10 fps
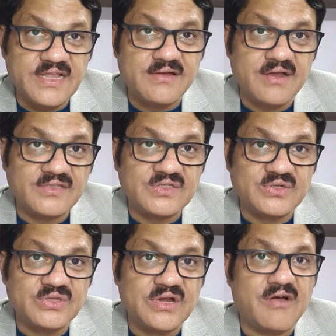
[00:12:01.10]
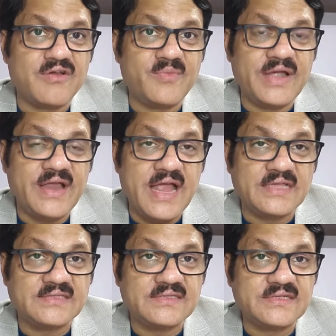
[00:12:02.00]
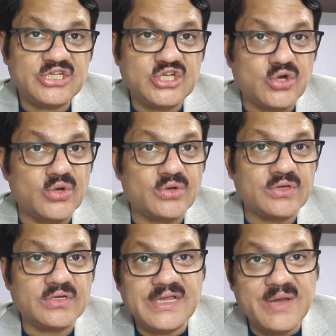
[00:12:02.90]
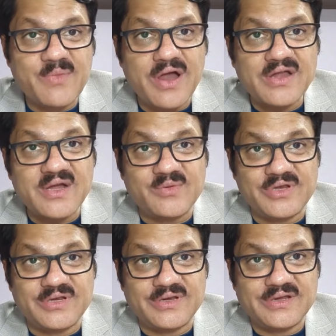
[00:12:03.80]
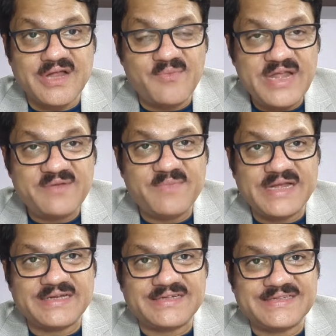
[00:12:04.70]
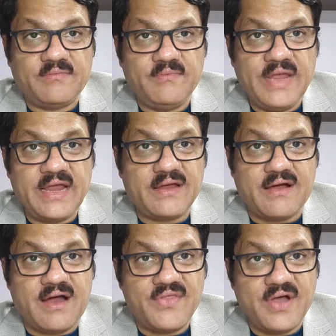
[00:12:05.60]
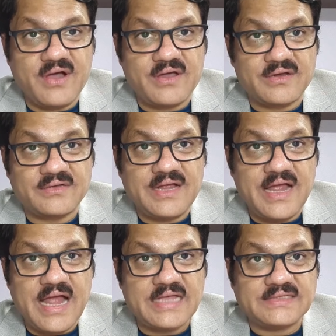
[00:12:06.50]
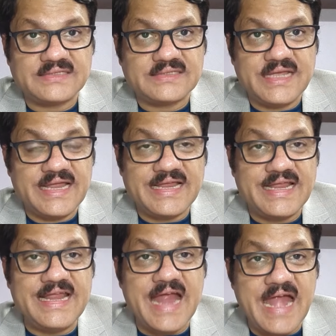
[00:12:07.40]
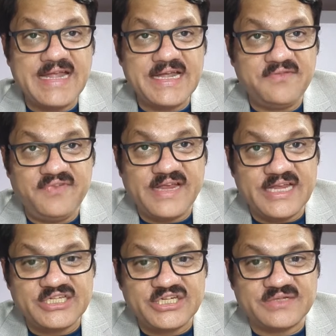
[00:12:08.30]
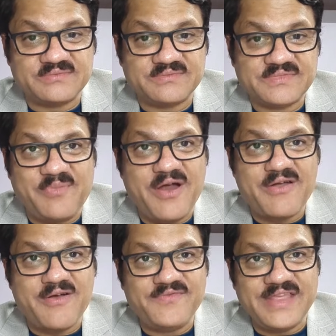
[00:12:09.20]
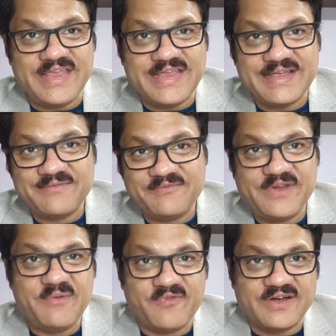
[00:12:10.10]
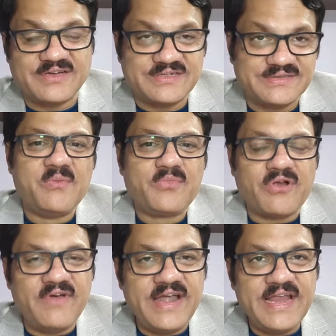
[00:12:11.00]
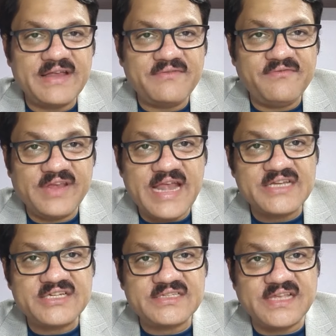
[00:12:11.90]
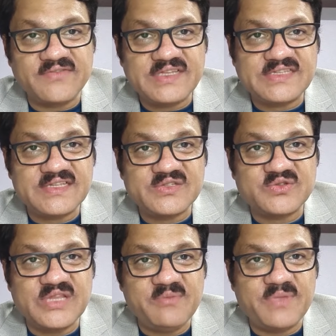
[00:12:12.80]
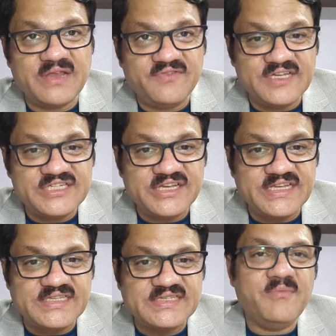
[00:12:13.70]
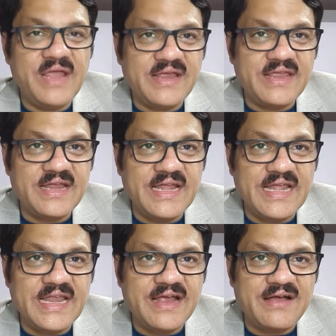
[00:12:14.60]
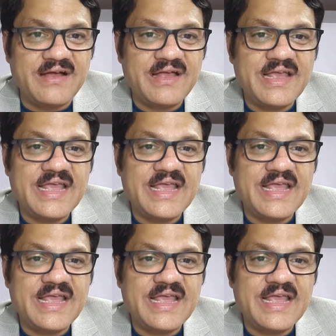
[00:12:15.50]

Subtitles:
Here also, the government has shown remarkable commitment, make Aadhaar as a key identification part of the framework, providing financial services to the beneficiaries, making India